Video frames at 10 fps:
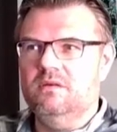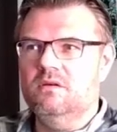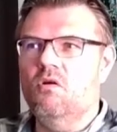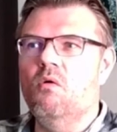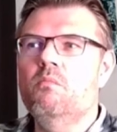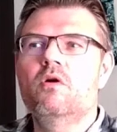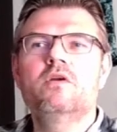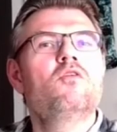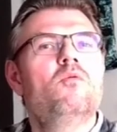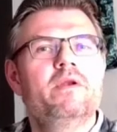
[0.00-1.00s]
COM
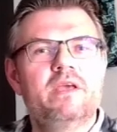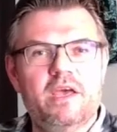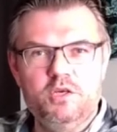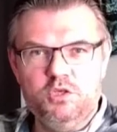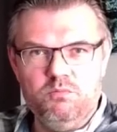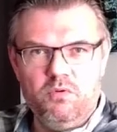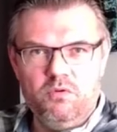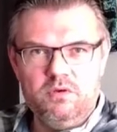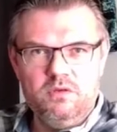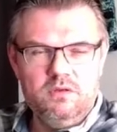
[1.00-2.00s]
port, communication
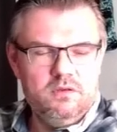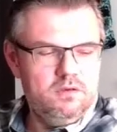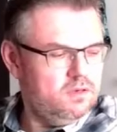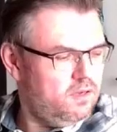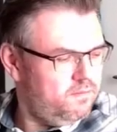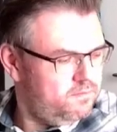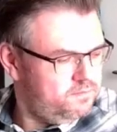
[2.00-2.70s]
port. Okay.